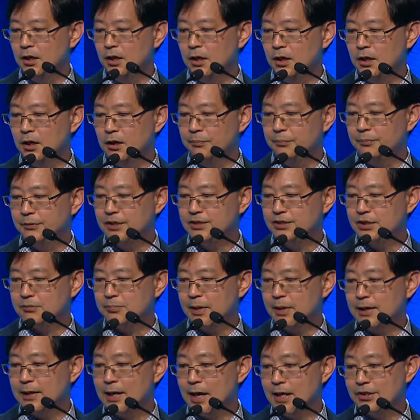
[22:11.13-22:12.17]
Um, this is
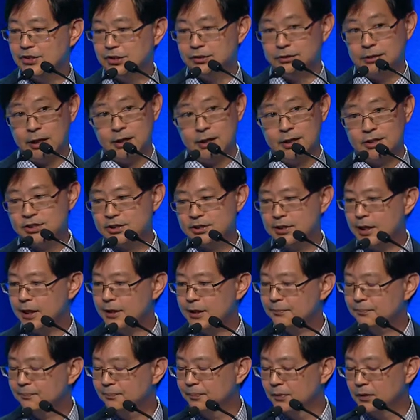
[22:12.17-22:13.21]
my last data
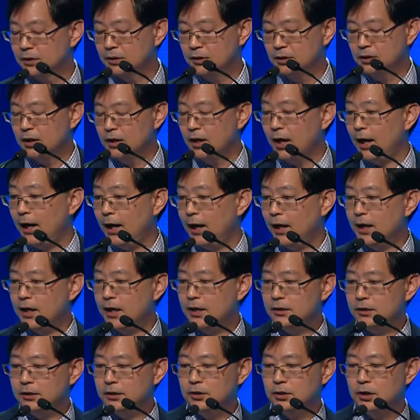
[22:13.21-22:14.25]
slide.
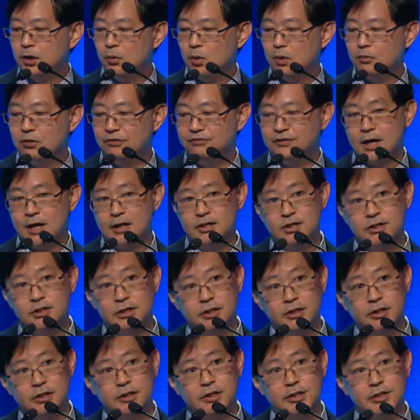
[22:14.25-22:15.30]
And here, what we've done
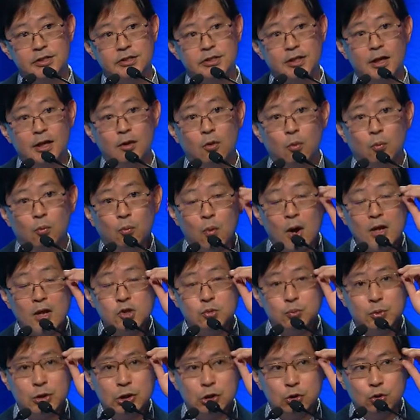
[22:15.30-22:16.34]
here is that once
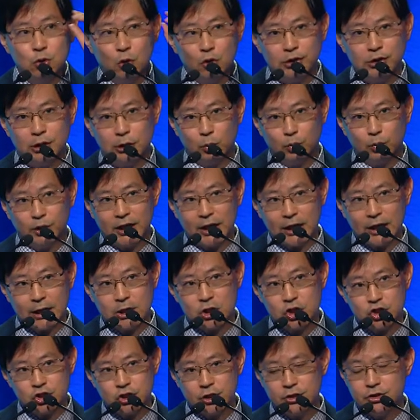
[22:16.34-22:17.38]
we know the
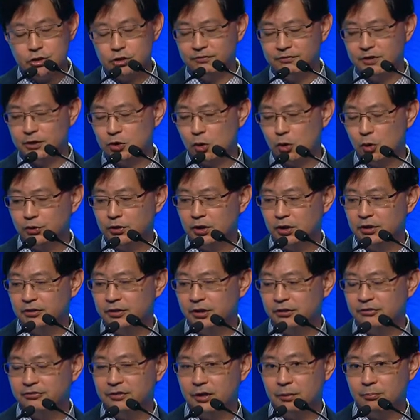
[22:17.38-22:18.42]
locations of these
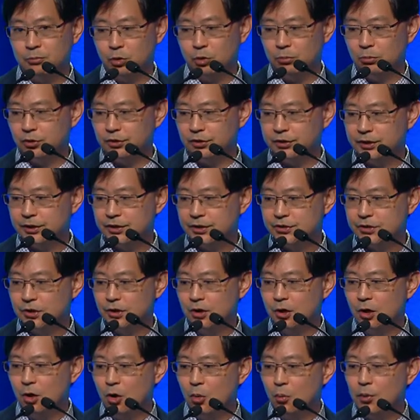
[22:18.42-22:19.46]
alternative uh, promoters,
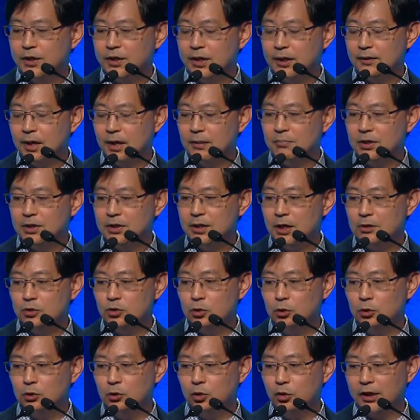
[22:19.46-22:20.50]
we can then begin
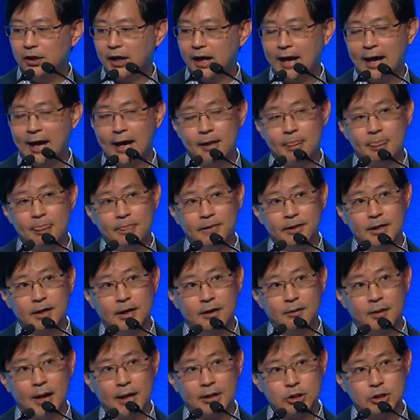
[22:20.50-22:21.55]
to look at
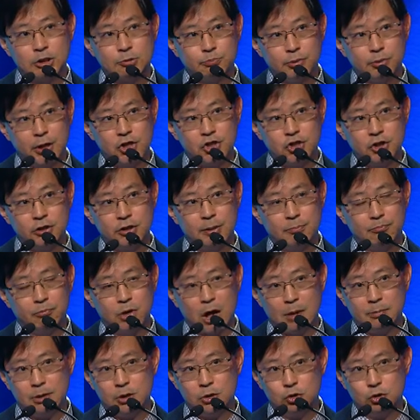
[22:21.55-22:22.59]
their expression in
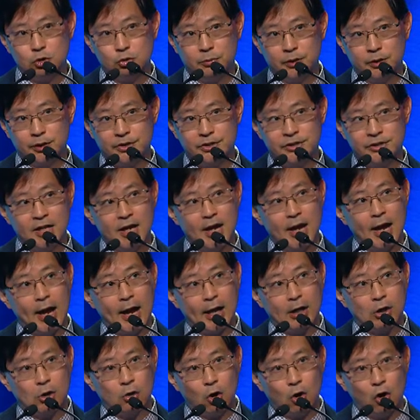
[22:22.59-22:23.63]
primary tumors
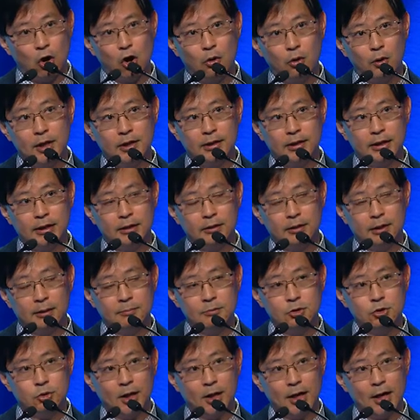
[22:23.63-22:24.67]
and correlate them
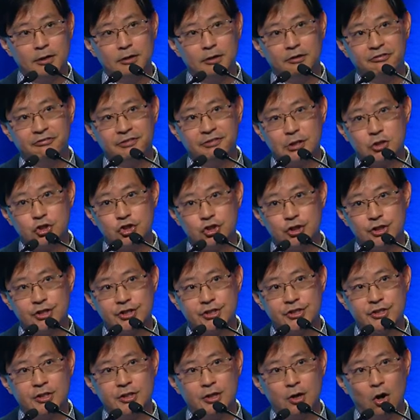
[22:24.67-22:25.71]
to other
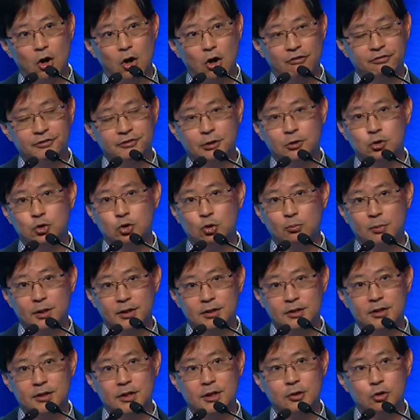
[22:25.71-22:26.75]
features of the
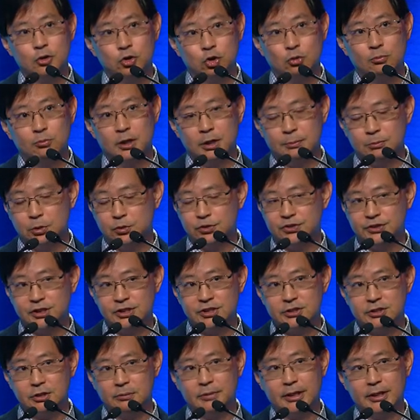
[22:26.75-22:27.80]
human tumor immune
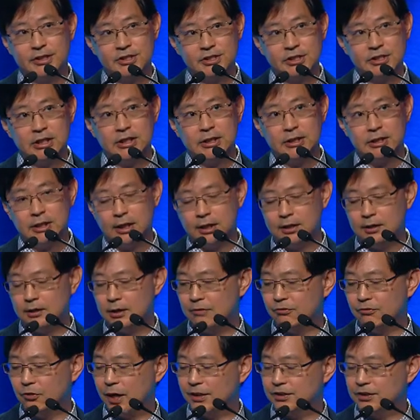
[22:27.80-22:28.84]
system, like CD8
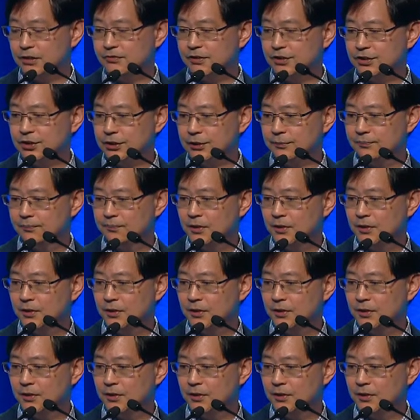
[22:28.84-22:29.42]
level activity.